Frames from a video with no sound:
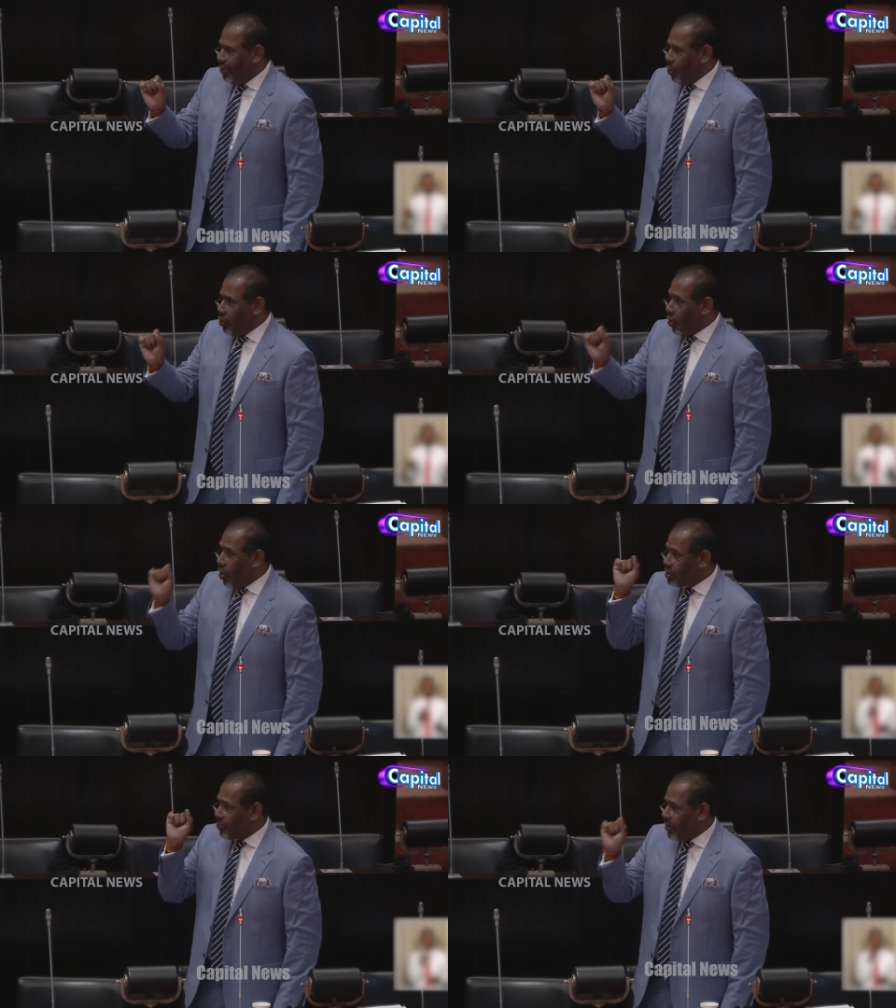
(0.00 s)
who
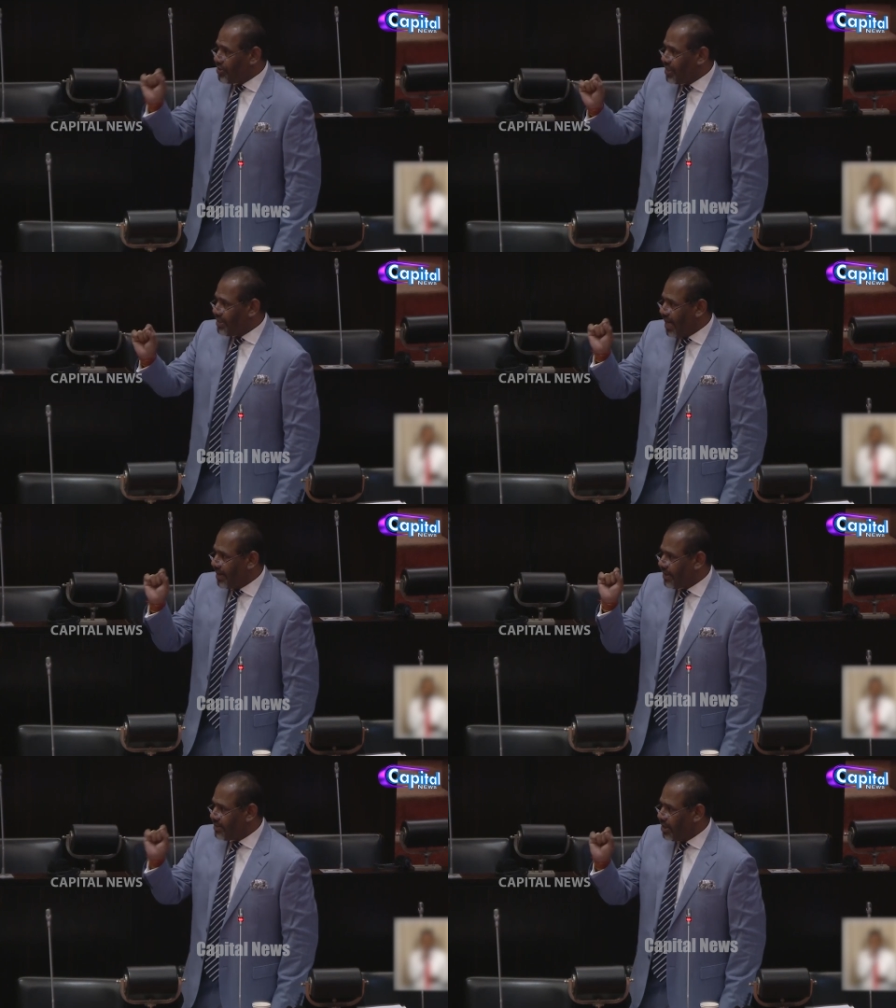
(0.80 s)
co-sponsored
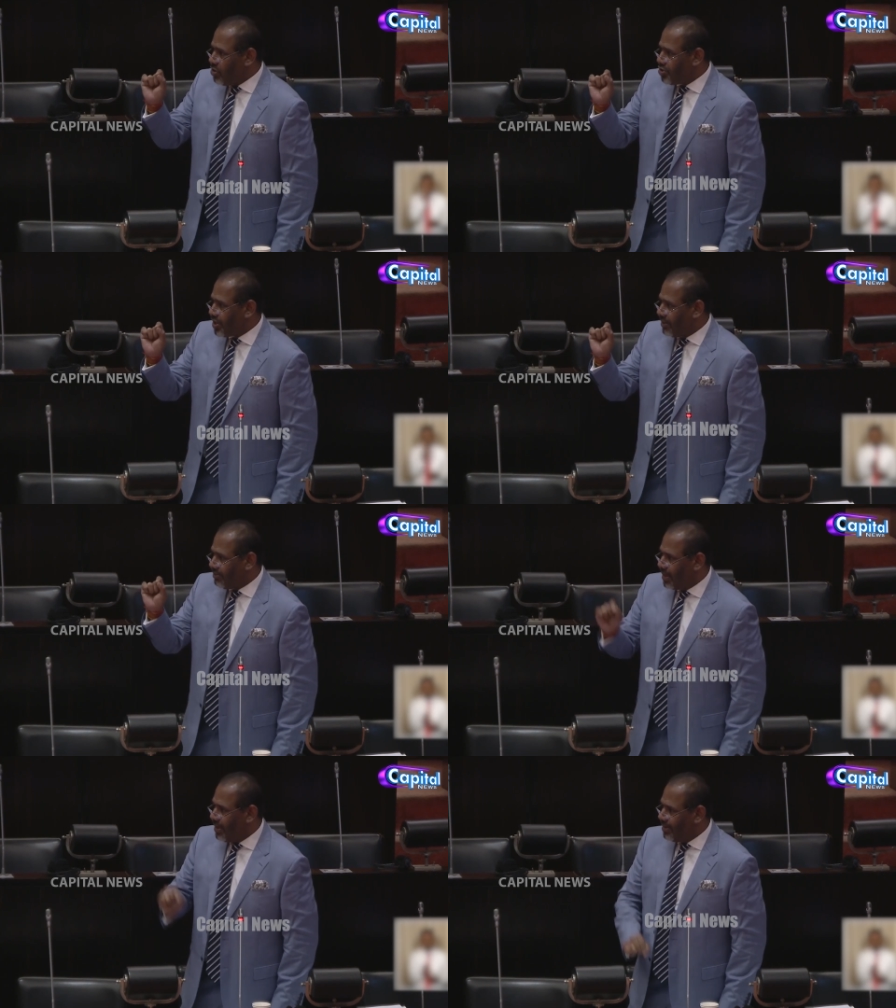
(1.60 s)
that resolution
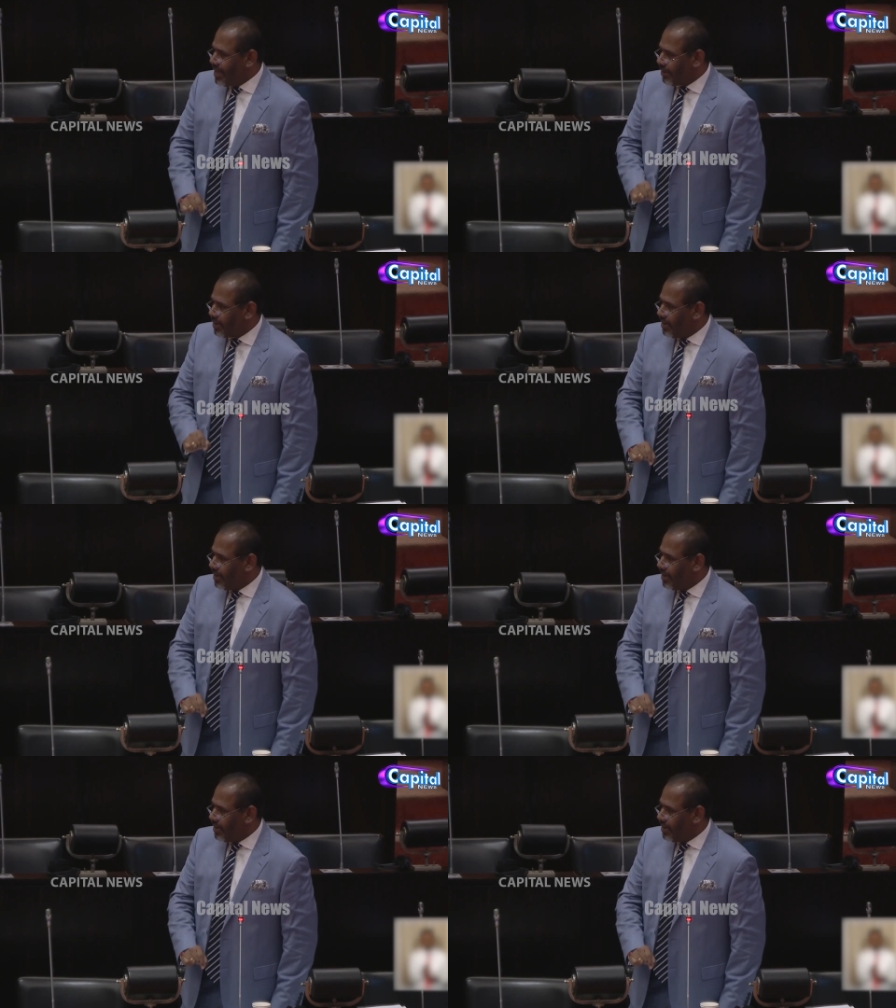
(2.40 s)
that